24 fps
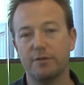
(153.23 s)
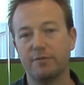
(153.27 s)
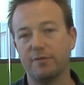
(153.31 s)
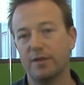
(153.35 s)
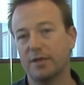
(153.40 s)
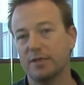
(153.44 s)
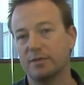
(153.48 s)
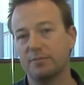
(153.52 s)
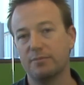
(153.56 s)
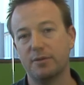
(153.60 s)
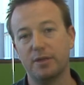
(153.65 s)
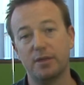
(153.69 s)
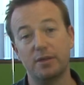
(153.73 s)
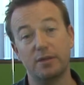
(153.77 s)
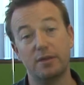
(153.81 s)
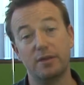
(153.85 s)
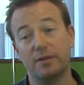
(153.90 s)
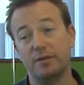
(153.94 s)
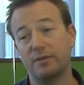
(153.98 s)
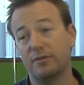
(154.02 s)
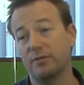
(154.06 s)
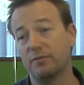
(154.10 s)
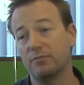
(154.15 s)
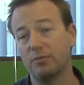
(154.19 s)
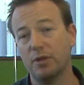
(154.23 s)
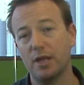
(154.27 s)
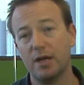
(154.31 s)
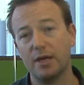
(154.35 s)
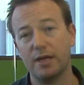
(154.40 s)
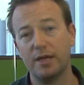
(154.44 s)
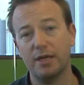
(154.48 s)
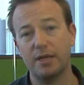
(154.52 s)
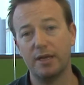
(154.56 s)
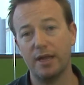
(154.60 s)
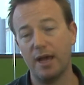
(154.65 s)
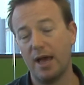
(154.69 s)
flexibility to plug
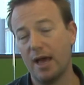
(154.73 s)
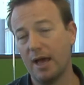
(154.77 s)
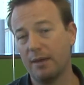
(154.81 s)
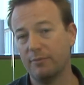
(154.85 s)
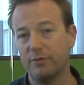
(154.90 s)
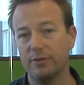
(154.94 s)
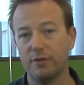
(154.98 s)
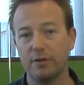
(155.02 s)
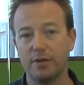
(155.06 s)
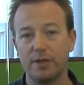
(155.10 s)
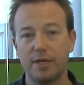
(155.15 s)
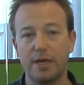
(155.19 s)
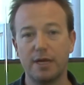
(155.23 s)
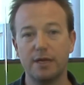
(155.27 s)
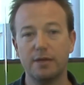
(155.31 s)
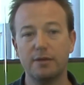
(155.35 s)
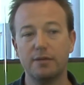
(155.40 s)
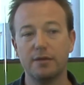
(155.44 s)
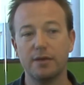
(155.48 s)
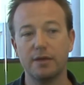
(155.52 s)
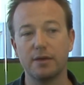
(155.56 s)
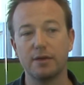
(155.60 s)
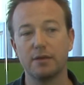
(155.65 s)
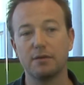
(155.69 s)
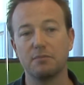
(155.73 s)
in absolutely anything,